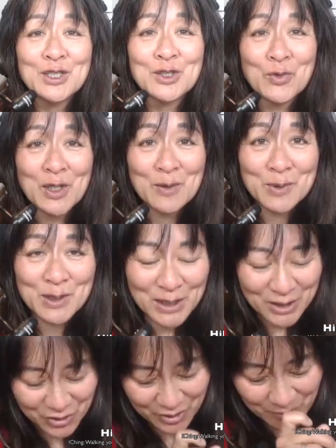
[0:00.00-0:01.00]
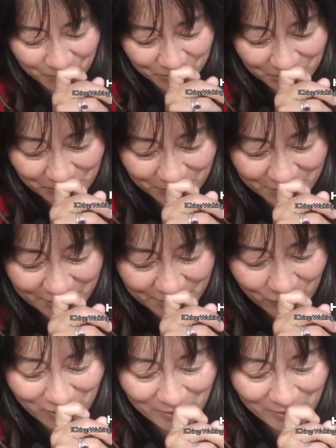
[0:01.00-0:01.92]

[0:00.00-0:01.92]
is great possession. So it says mm.